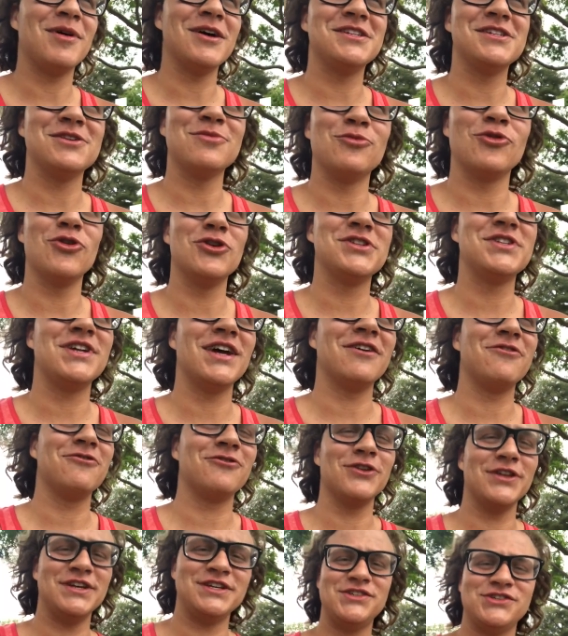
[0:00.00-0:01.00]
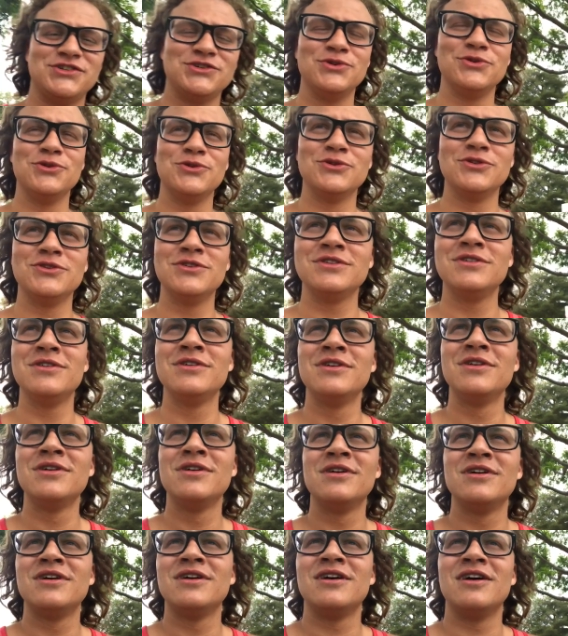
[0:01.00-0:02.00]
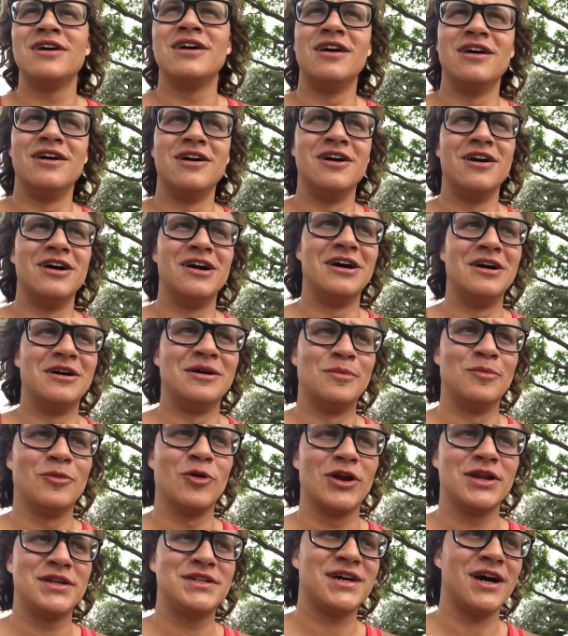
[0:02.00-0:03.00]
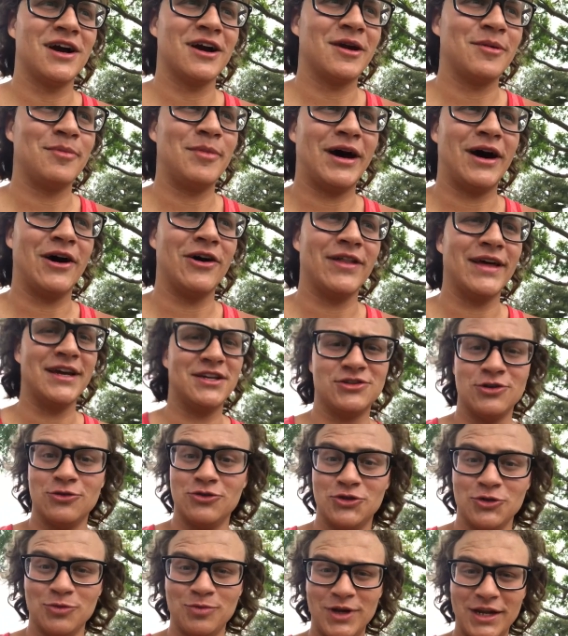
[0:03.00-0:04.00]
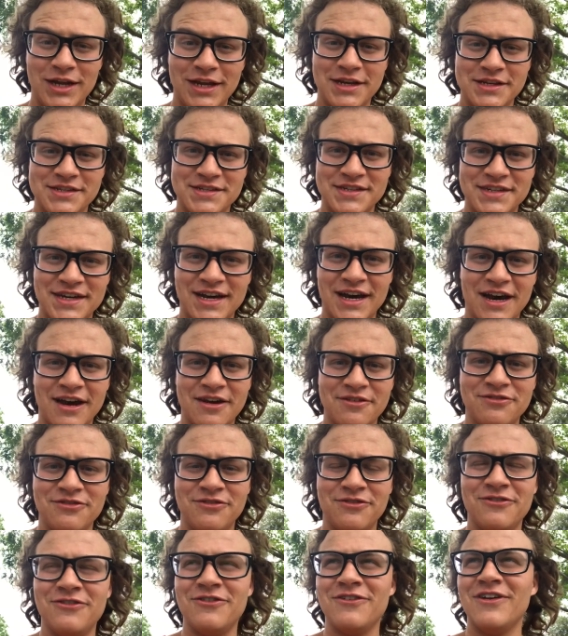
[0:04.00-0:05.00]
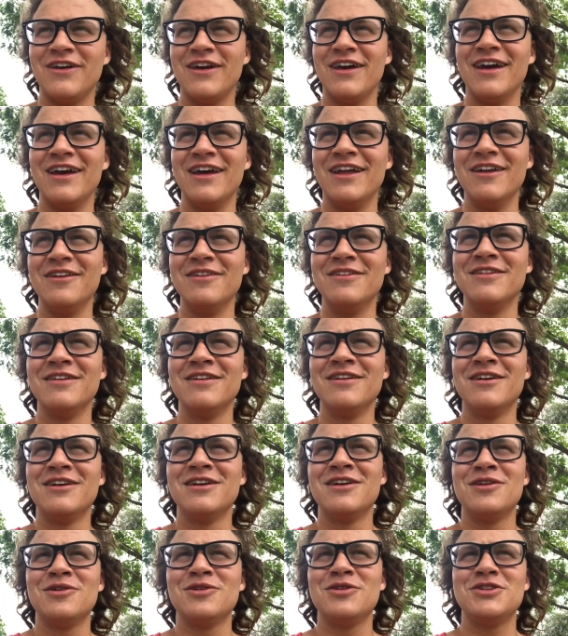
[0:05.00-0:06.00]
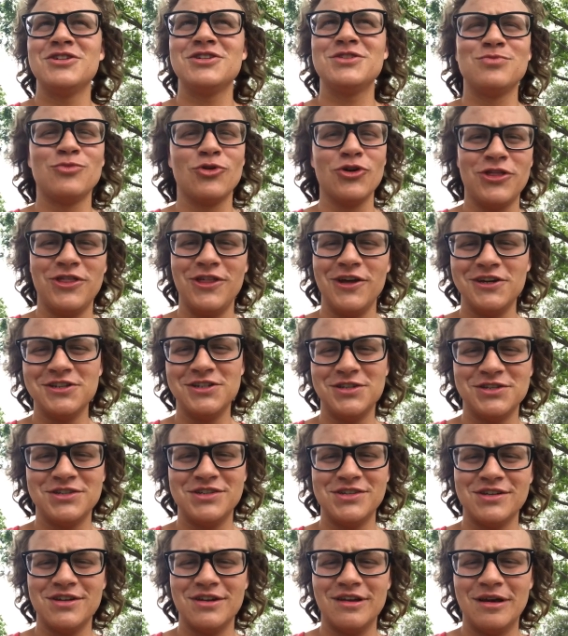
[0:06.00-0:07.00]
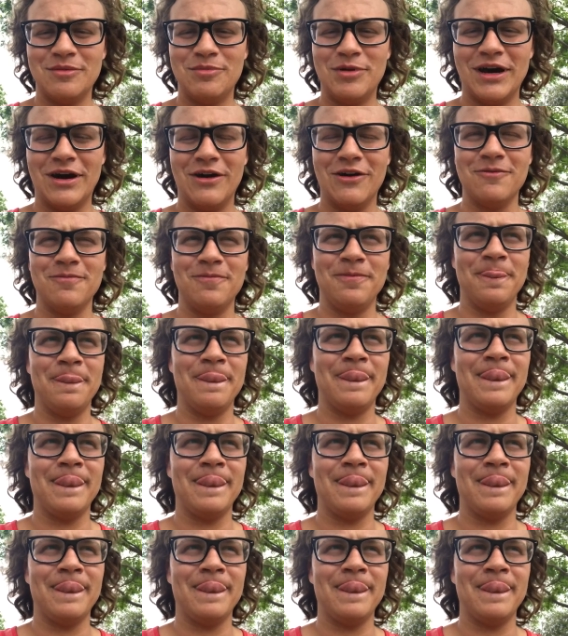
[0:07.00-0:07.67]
about some more stuff really soon. Want to talk about like social media stuff and just more things about